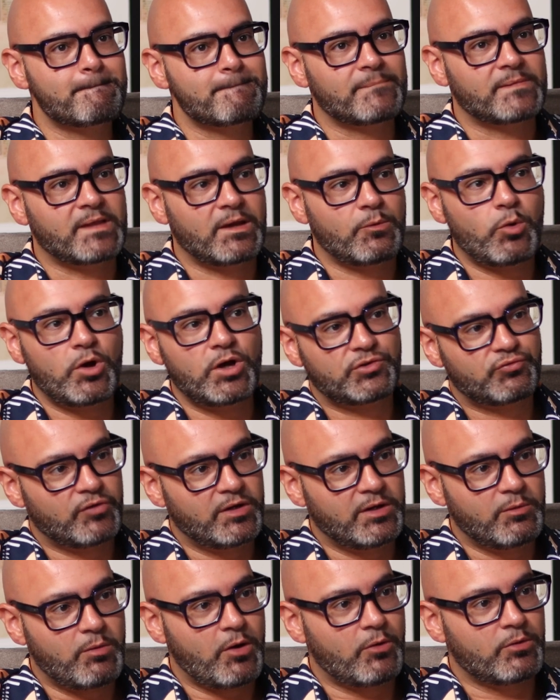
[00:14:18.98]
And that works
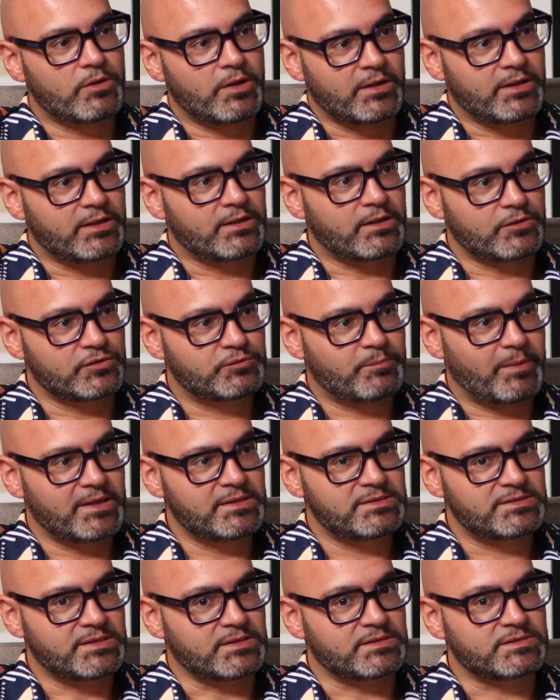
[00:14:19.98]
really well in those
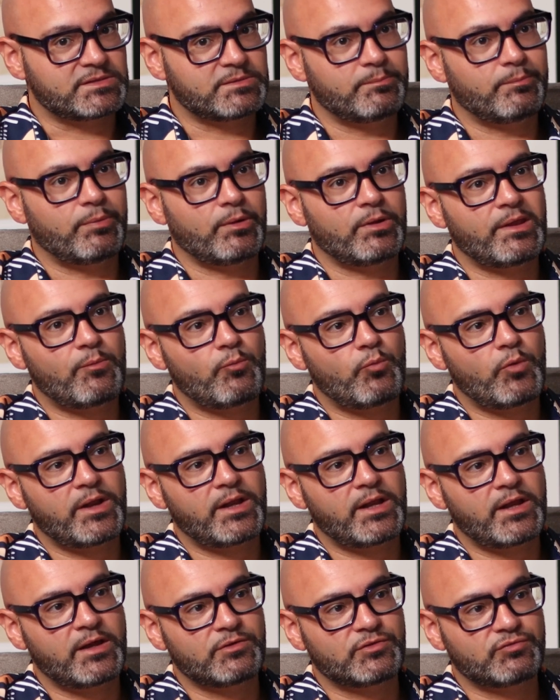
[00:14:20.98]
spaces. But then
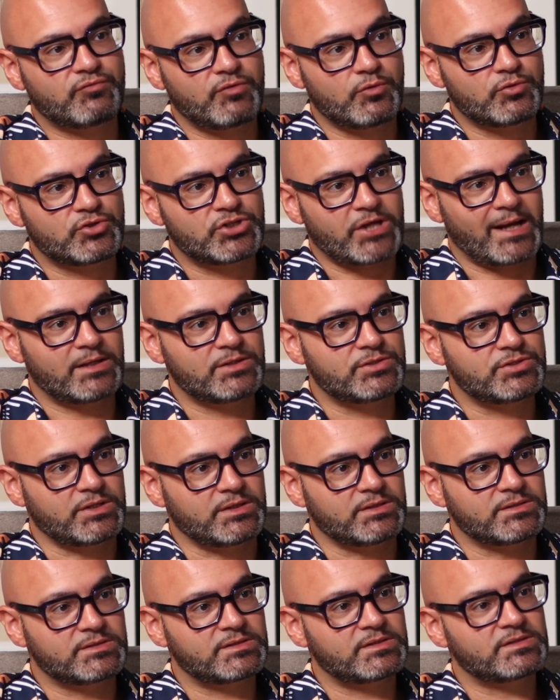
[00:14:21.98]
when there's real
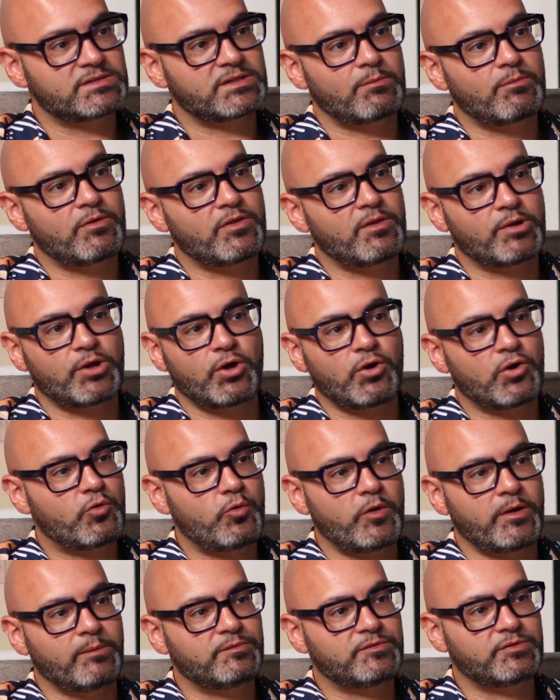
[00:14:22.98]
challenges, some of them are not
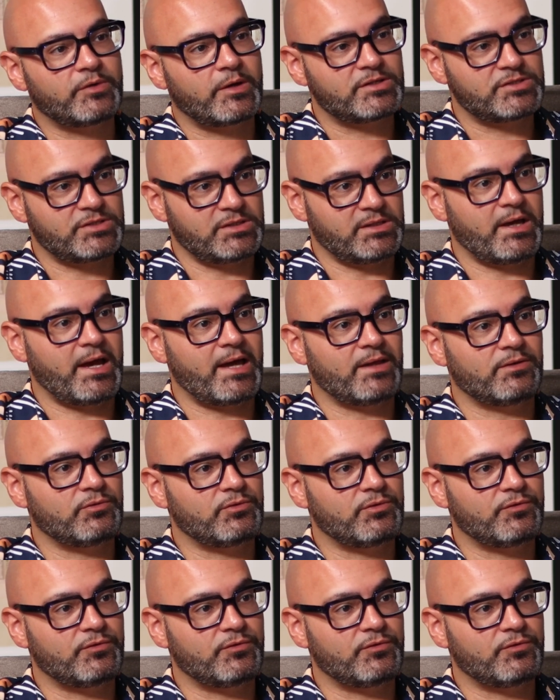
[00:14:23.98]
equipped to actually handle